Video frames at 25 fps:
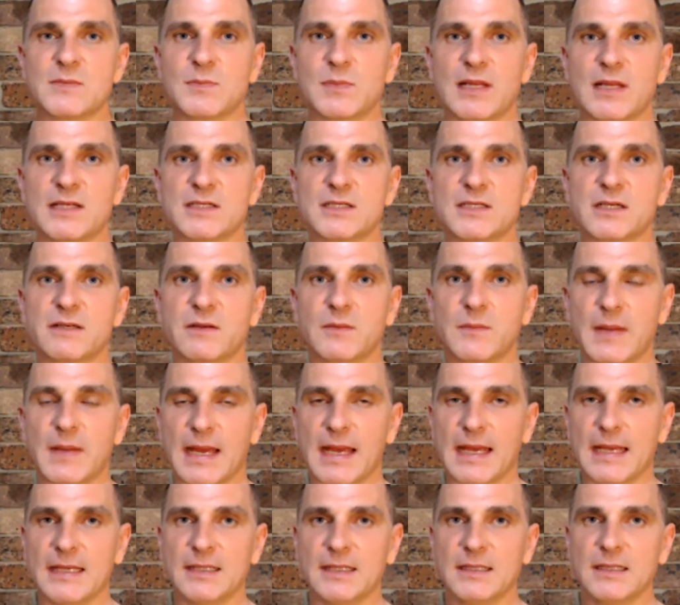pleasure and
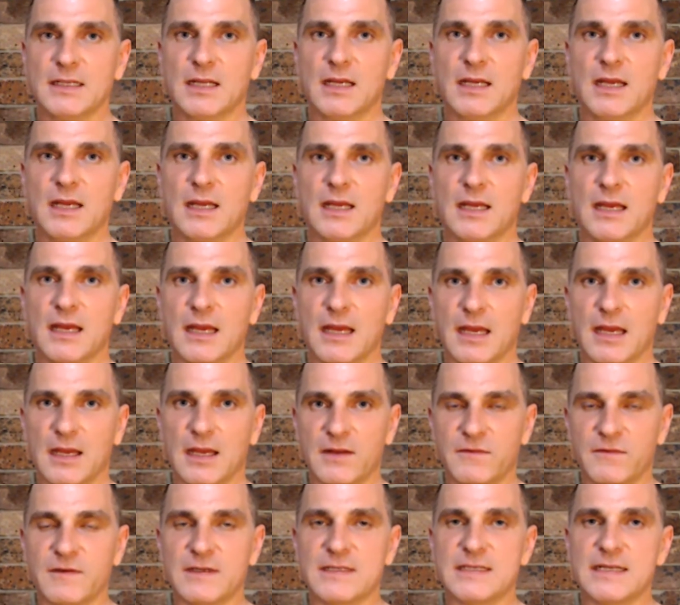pain
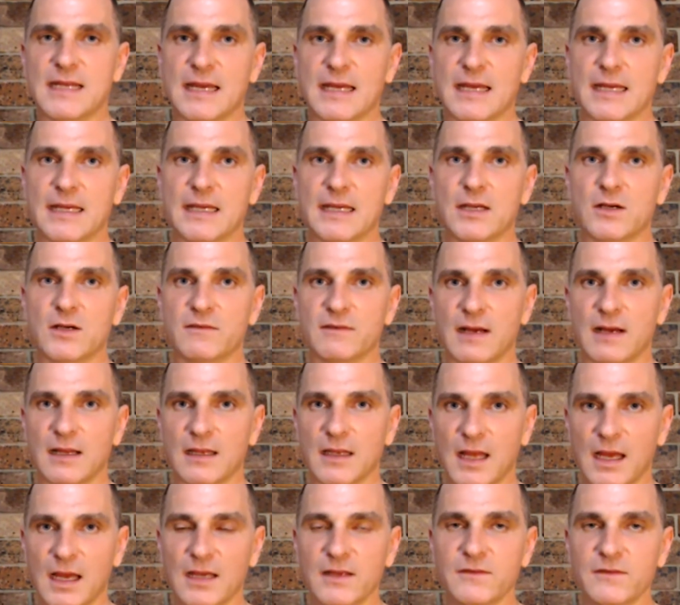every day of our
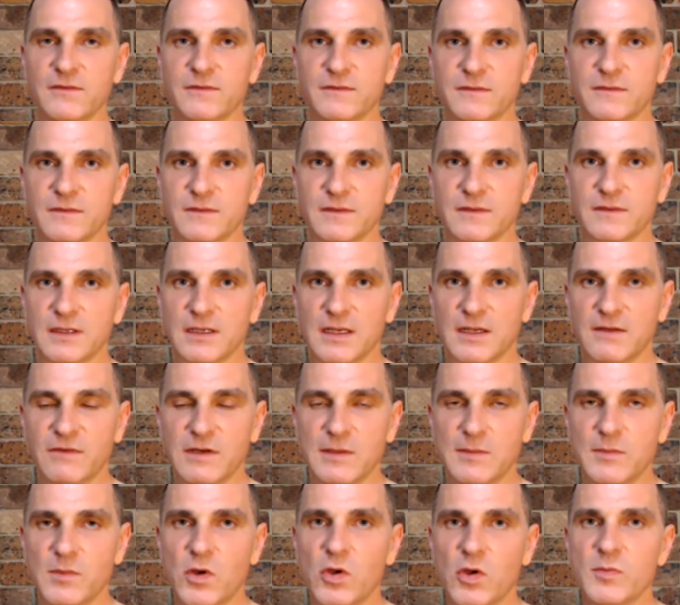life, every
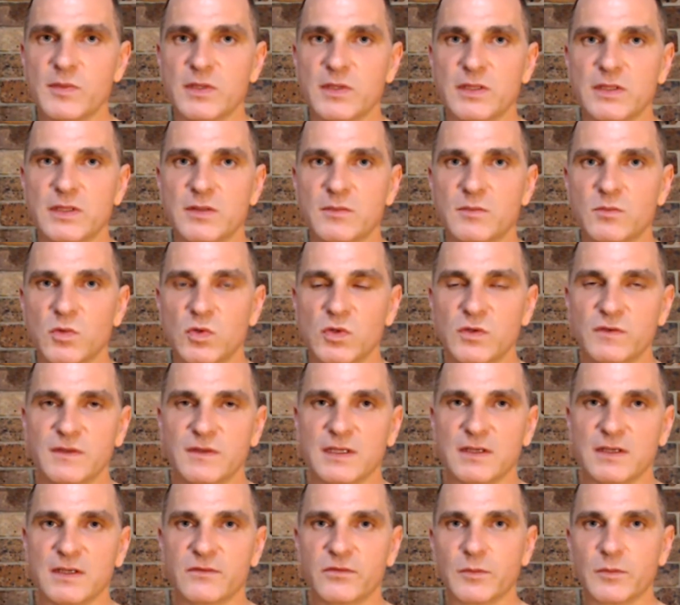moment,
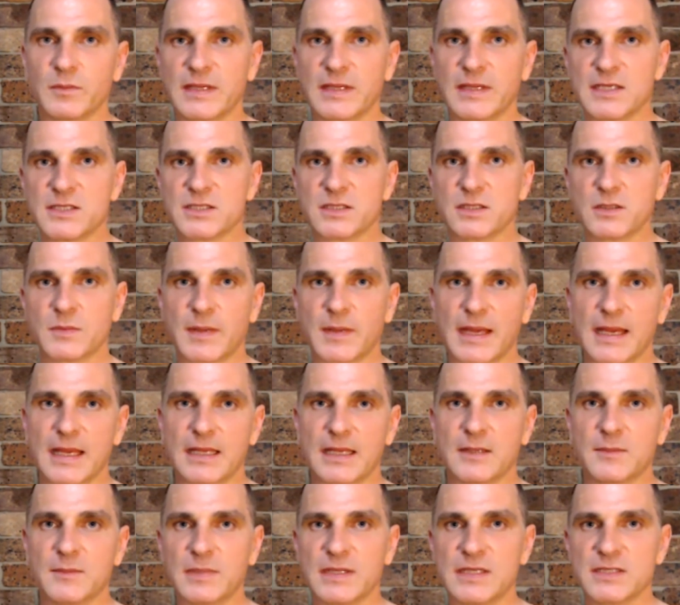moving from pleasure to
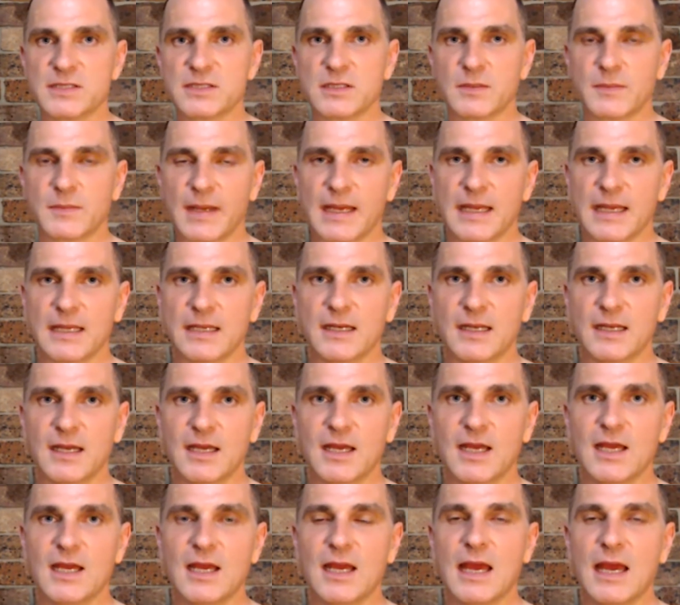pain, pleasure to pain.
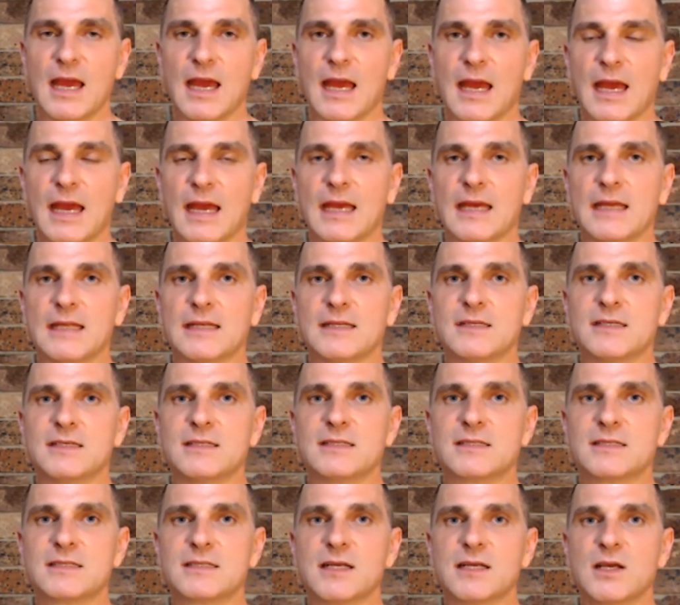
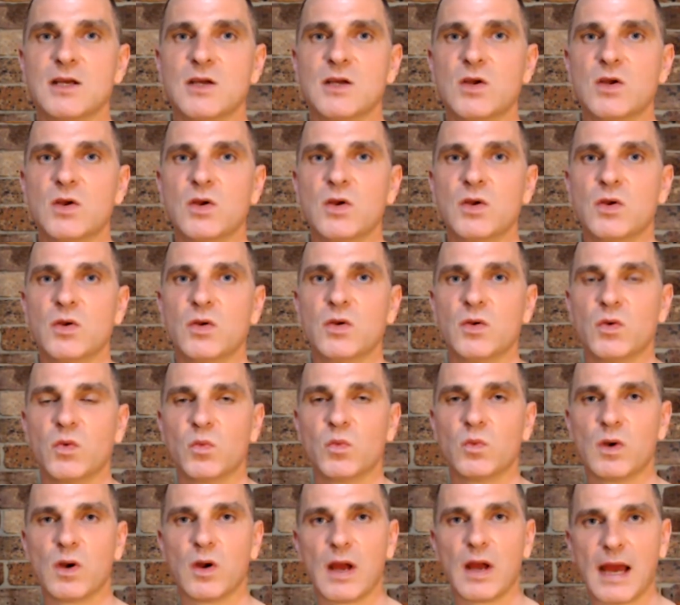And
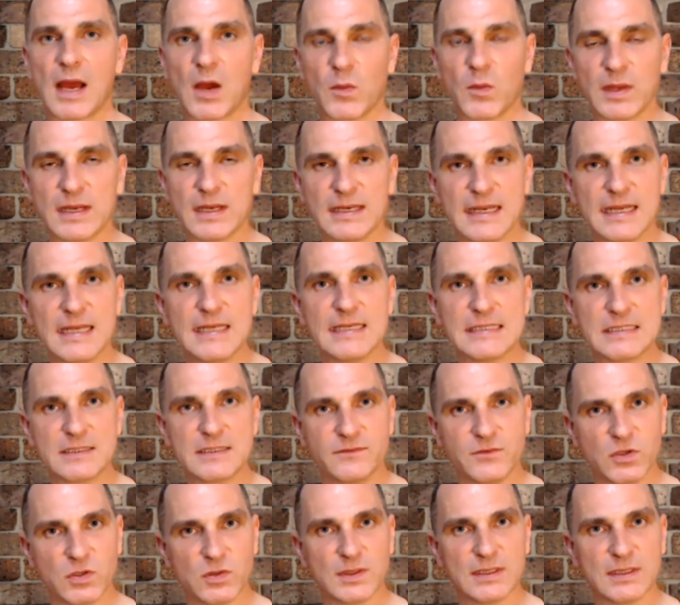how we need to
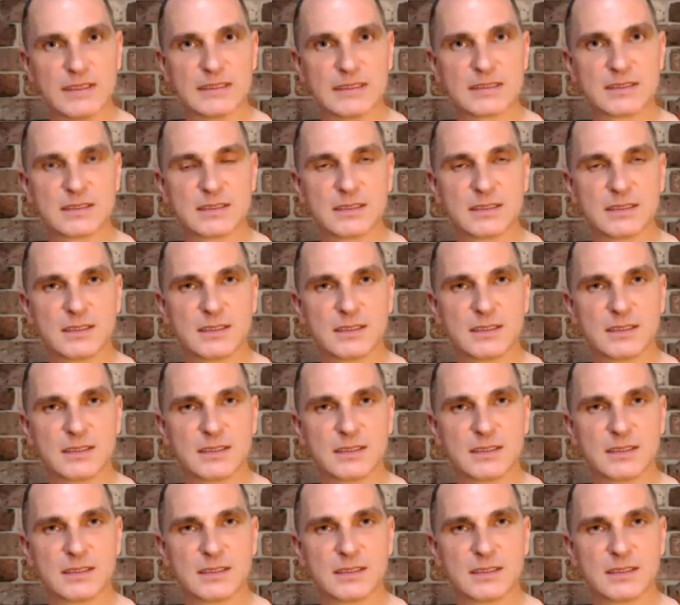view it